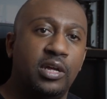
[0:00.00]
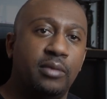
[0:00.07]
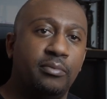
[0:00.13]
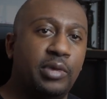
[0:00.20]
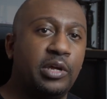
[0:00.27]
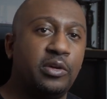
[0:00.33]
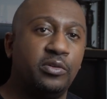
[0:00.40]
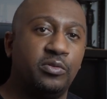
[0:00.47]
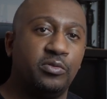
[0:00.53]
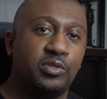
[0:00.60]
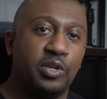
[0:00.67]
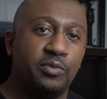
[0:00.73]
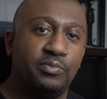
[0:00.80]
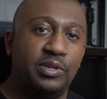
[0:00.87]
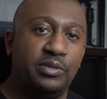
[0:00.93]
But it could
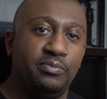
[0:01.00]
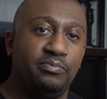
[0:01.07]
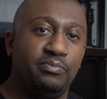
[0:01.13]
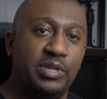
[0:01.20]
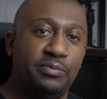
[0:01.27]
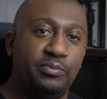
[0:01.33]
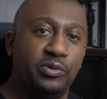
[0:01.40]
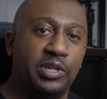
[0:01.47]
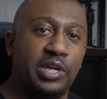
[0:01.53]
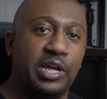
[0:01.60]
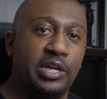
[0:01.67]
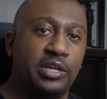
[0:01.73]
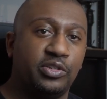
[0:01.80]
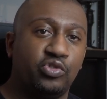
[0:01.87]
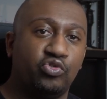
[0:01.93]
also be people that
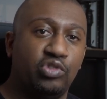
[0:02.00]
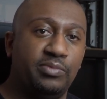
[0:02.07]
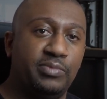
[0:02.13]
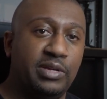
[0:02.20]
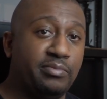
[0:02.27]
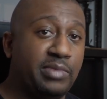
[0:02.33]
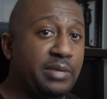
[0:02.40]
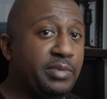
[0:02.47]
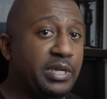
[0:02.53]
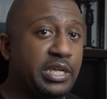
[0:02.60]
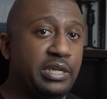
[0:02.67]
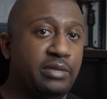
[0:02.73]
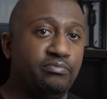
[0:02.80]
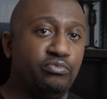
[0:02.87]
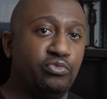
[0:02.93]
are streaming
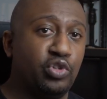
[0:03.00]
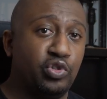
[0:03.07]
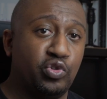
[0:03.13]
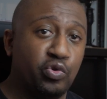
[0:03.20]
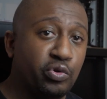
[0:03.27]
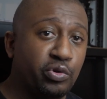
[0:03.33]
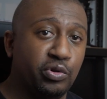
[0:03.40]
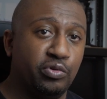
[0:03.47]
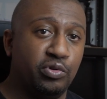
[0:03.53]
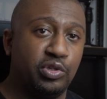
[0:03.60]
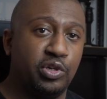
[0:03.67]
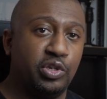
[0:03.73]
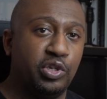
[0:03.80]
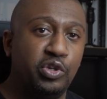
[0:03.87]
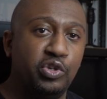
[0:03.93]
maybe tutorials
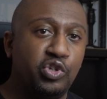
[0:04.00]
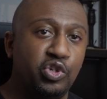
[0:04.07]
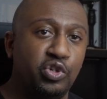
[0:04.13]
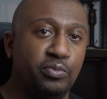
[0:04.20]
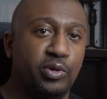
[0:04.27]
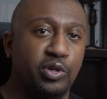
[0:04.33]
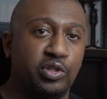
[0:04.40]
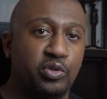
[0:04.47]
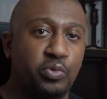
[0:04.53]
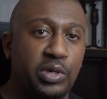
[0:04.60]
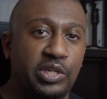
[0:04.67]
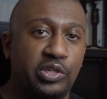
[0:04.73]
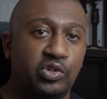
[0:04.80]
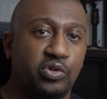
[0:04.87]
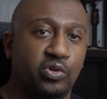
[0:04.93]
on YouTube or
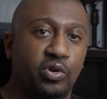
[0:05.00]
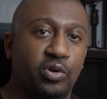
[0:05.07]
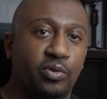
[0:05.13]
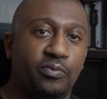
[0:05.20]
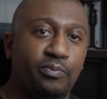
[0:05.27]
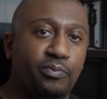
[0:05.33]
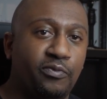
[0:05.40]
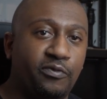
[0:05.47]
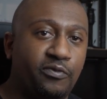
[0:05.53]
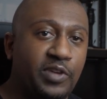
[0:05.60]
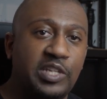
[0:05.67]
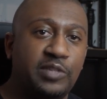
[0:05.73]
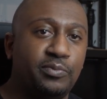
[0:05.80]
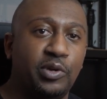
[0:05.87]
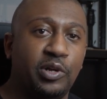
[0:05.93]
Twitch or
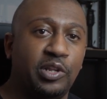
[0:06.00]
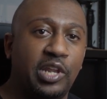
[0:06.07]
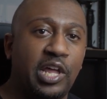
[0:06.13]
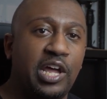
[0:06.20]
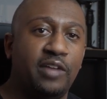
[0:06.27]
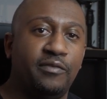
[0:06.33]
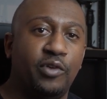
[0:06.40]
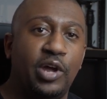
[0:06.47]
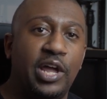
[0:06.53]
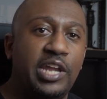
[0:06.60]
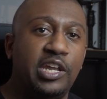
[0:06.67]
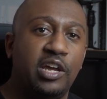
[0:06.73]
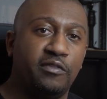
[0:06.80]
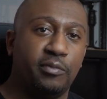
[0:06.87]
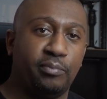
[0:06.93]
Facebook Live or
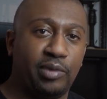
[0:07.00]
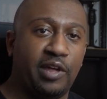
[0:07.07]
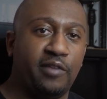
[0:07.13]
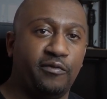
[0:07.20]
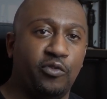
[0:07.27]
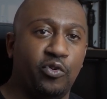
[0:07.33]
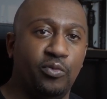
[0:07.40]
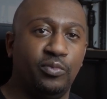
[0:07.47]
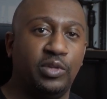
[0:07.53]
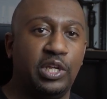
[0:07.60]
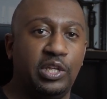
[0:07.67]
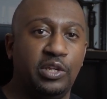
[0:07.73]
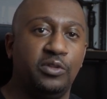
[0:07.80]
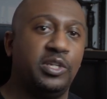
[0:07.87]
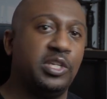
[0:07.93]
any other platform that
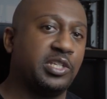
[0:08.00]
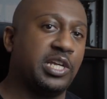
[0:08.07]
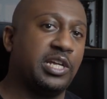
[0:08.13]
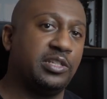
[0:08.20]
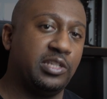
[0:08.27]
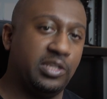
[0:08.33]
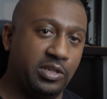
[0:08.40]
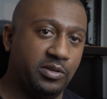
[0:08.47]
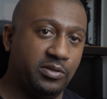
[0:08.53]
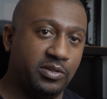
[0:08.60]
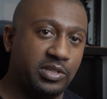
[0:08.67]
you decide to use.